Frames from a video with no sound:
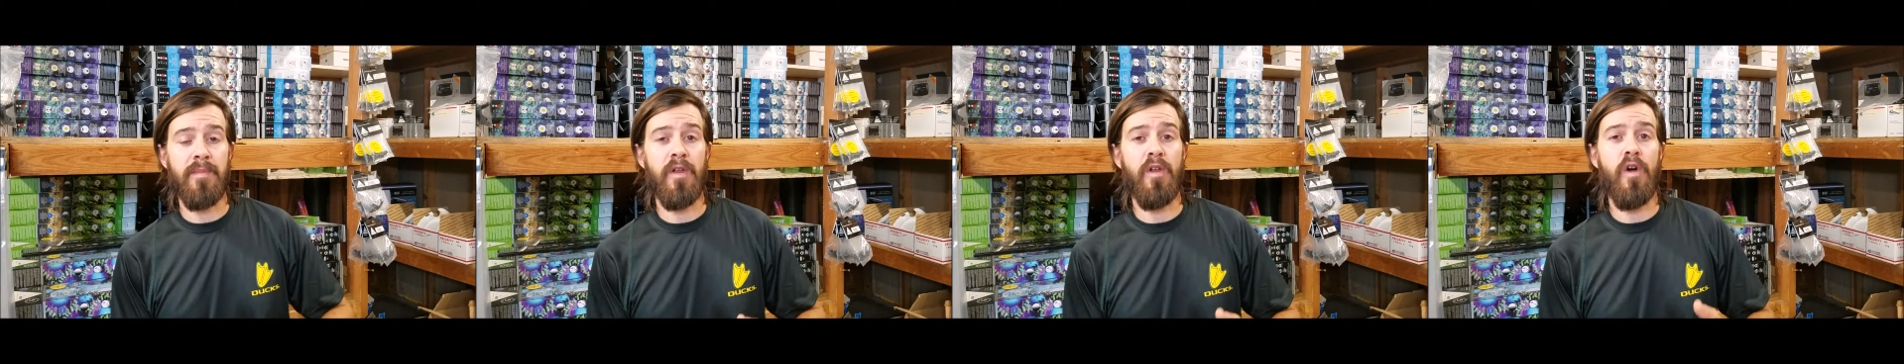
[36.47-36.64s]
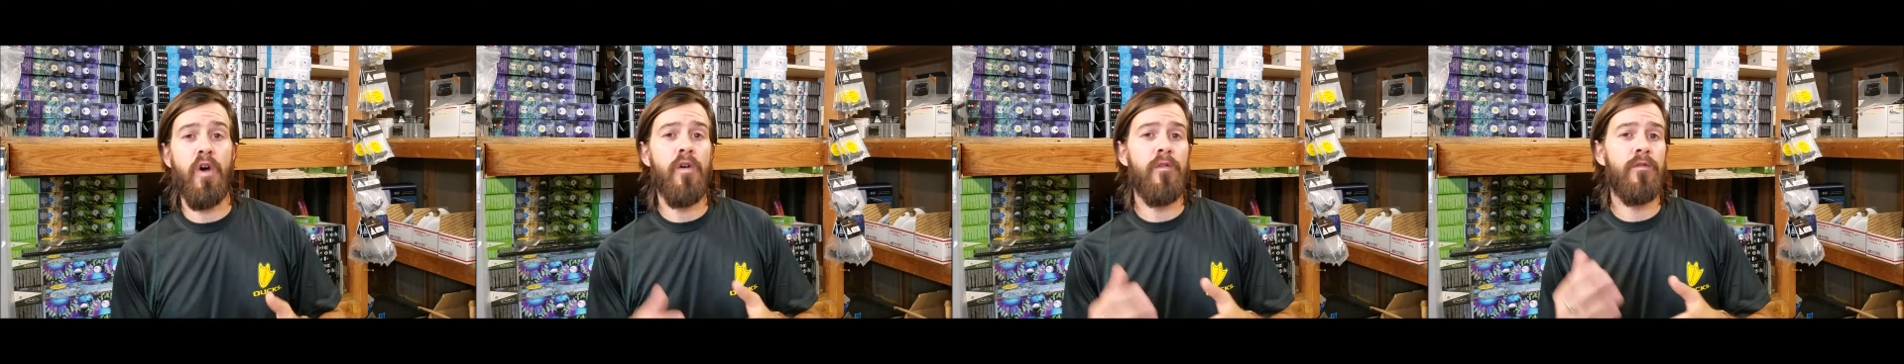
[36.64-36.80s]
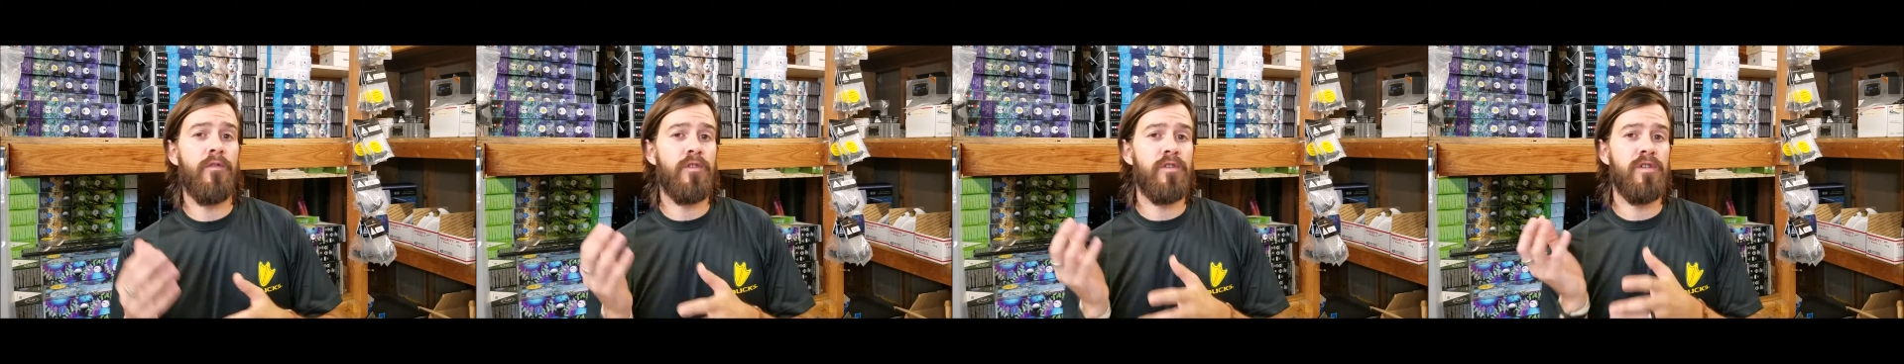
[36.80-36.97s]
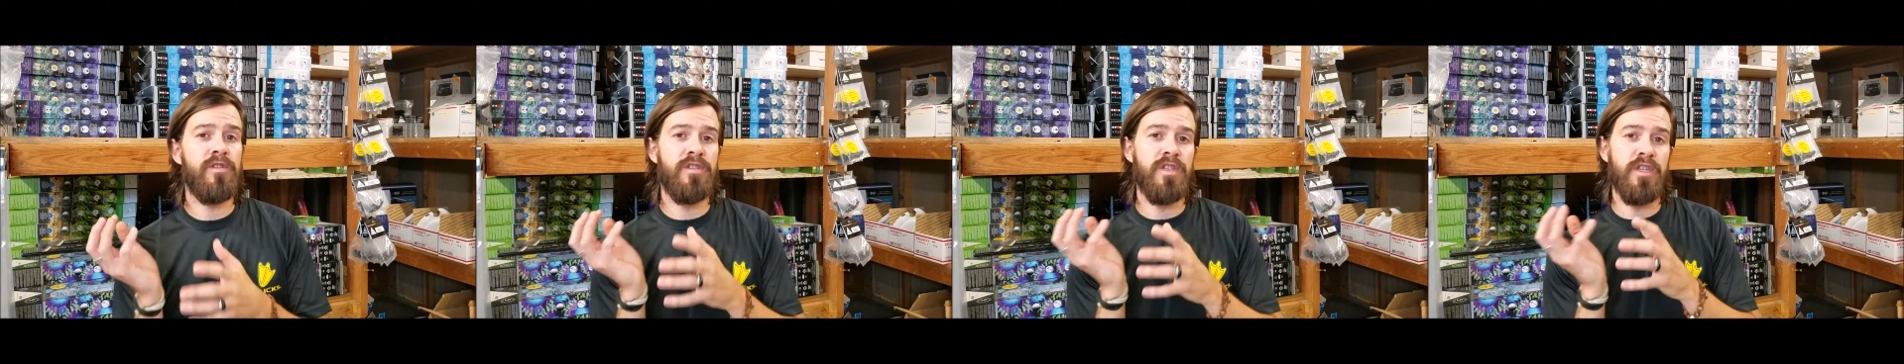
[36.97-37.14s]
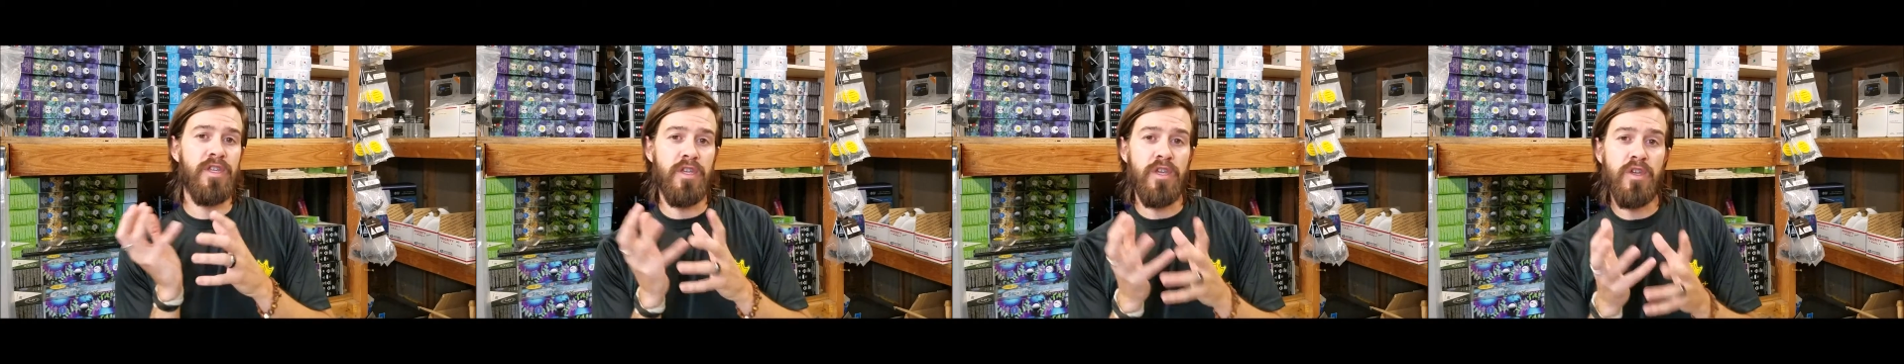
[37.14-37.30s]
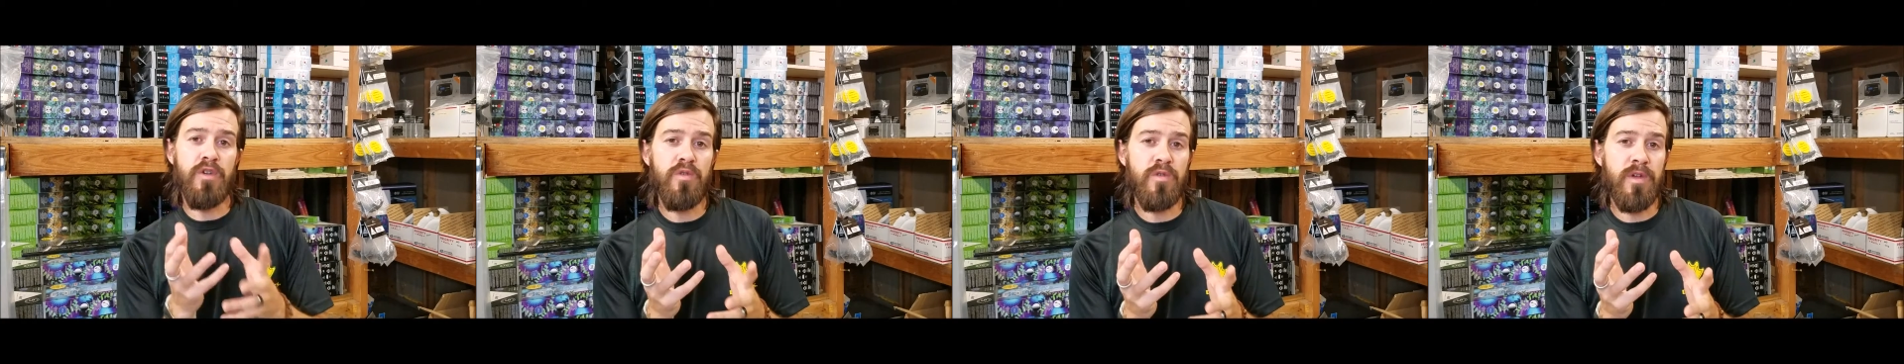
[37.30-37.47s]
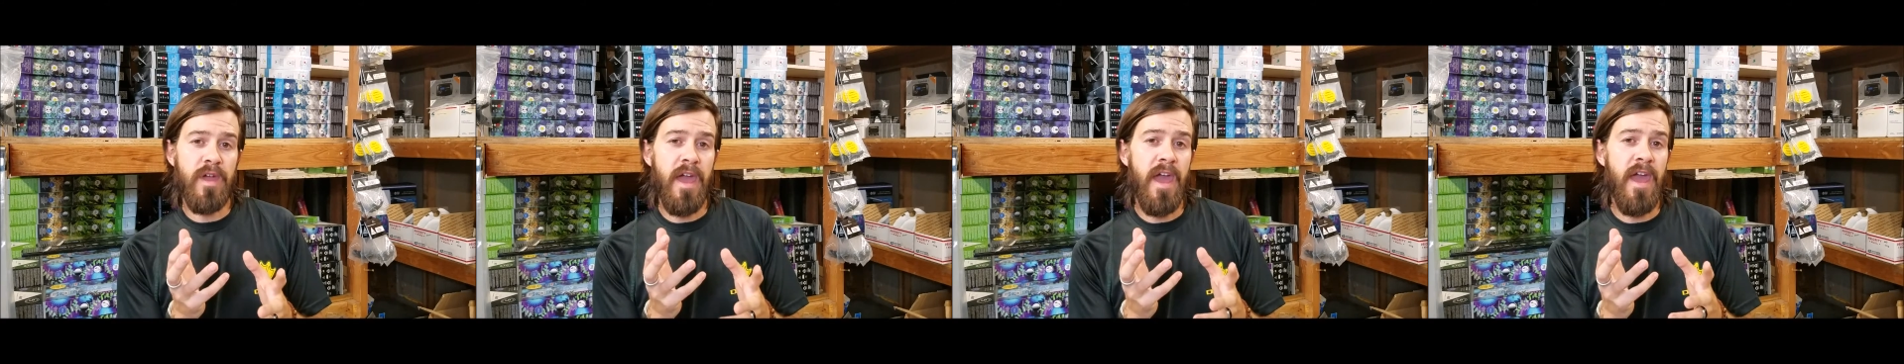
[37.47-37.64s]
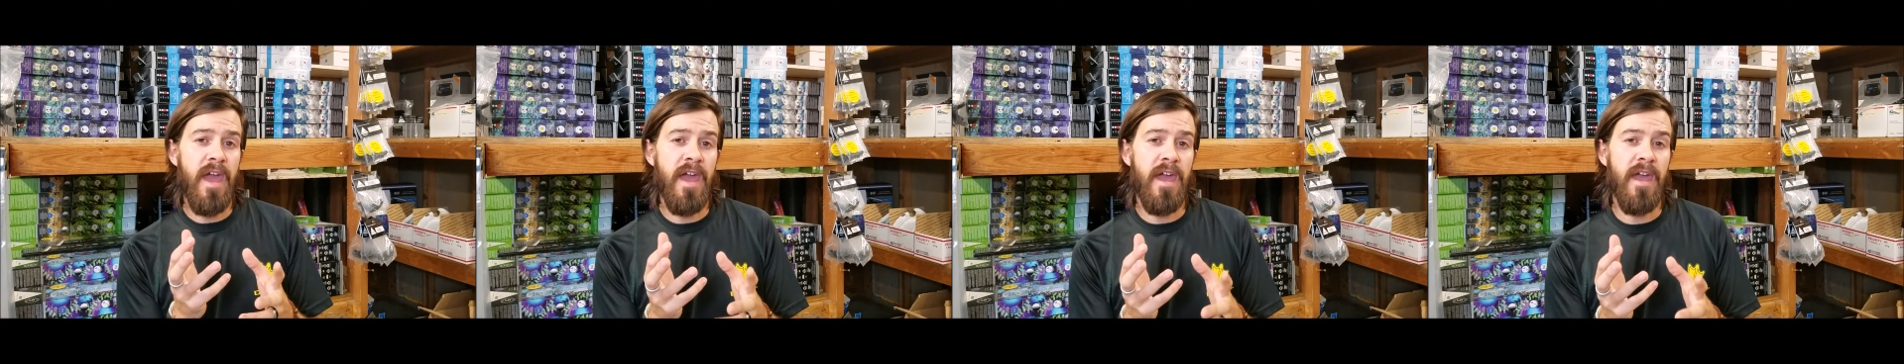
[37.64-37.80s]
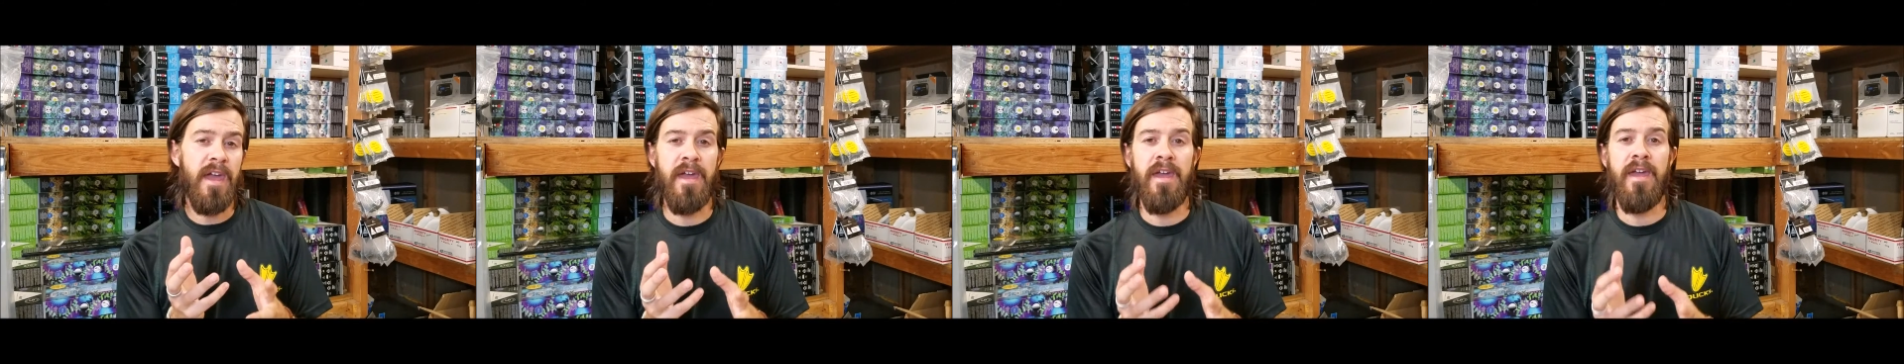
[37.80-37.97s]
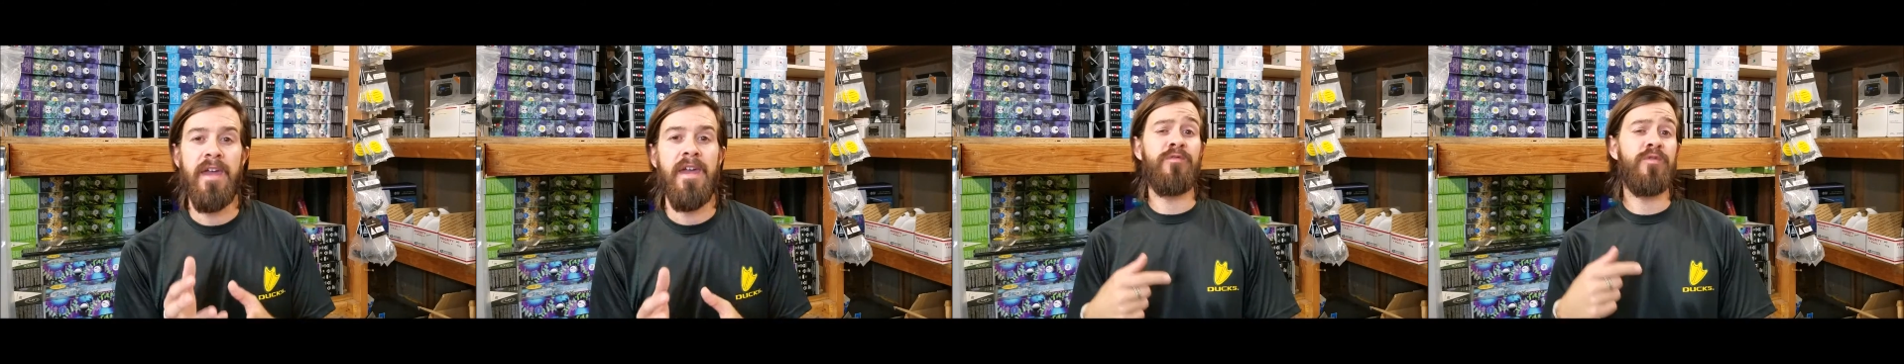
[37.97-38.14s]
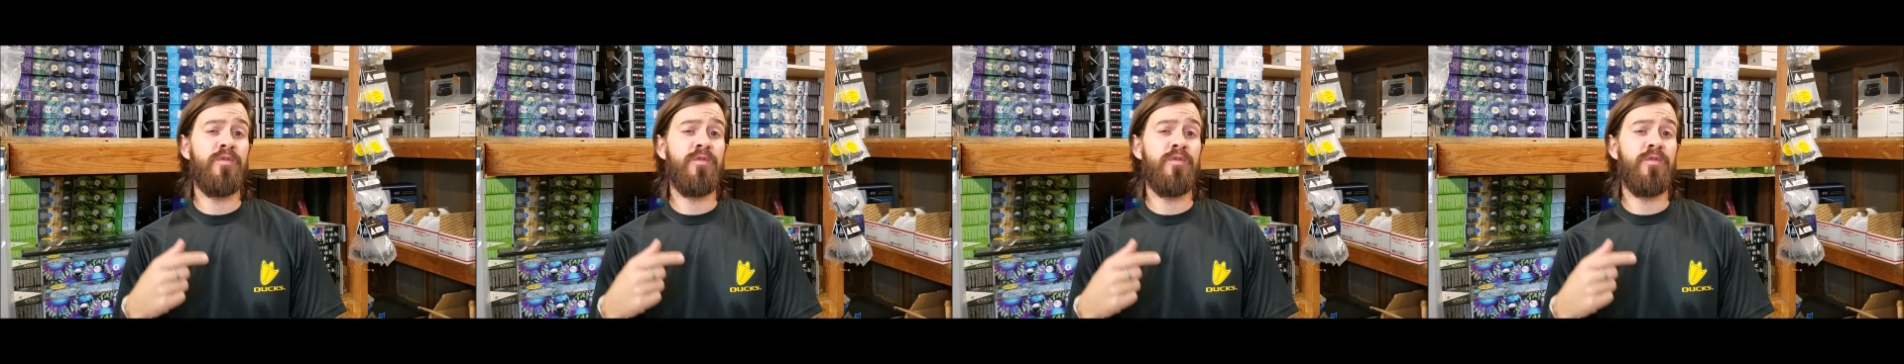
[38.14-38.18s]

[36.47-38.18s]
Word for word: but over in the UK.